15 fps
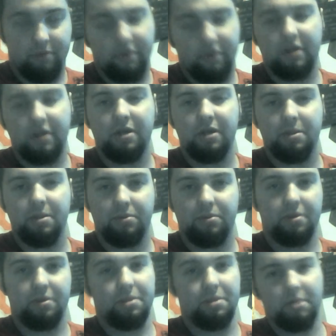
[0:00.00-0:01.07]
The thing is,
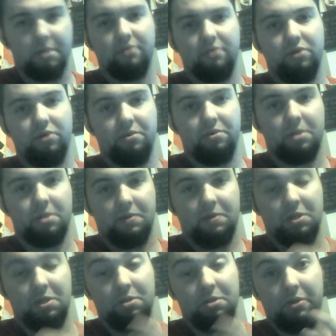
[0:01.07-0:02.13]
with conservatives,
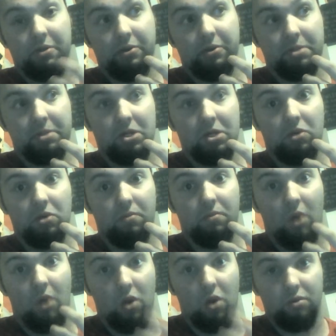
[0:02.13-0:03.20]
especially those that are
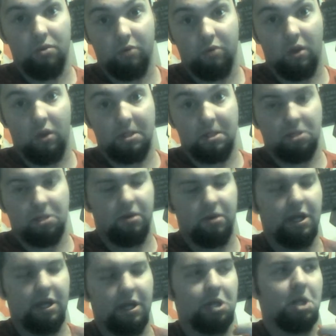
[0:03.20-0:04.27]
twice
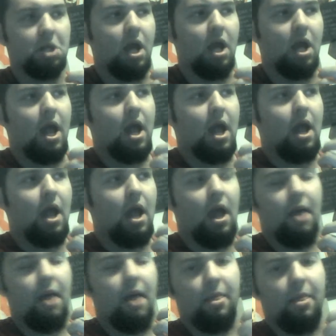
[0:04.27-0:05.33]
your age,
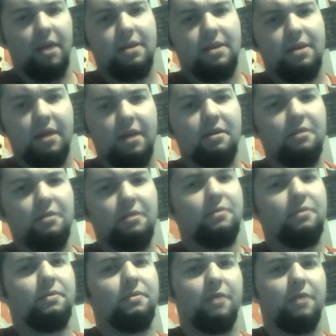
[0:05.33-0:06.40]
they tend
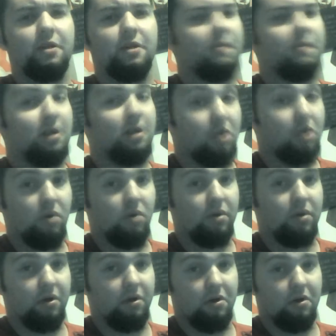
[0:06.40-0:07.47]
to think they
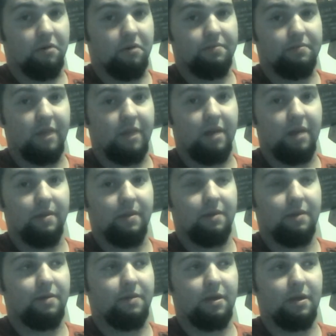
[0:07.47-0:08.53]
know it all, and
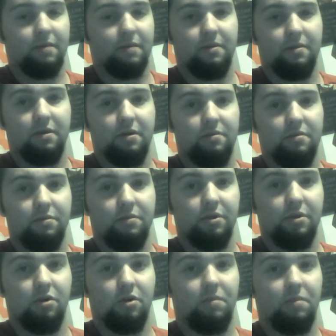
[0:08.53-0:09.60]
they think that
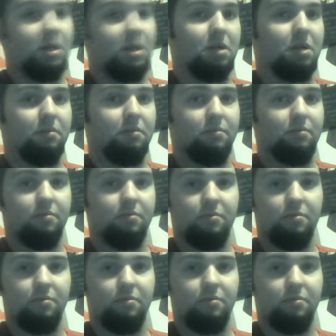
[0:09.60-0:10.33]
you know being,